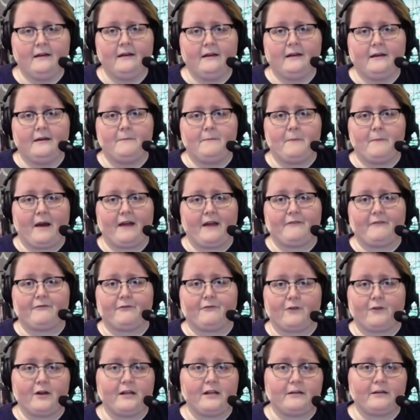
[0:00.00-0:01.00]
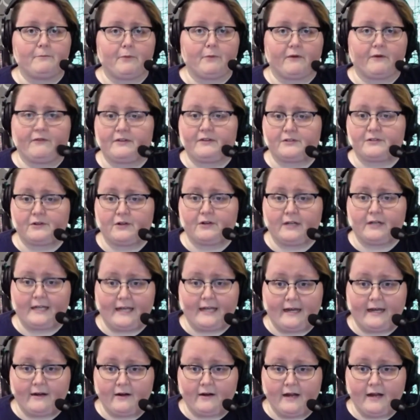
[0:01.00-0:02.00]
My friend Professor
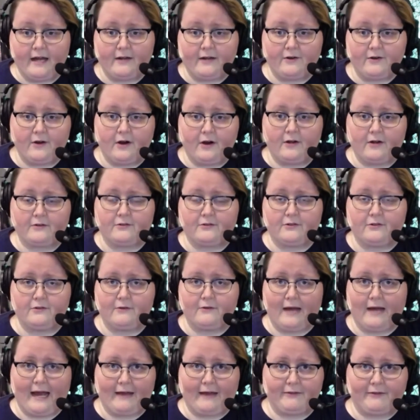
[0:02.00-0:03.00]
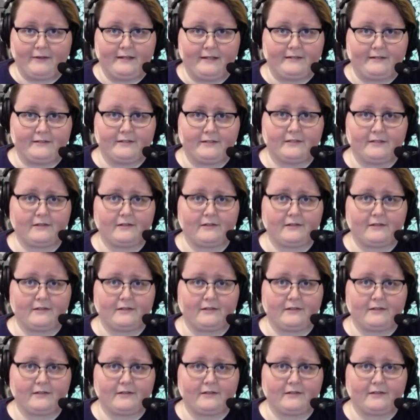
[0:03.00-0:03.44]
Glier had gone to Athens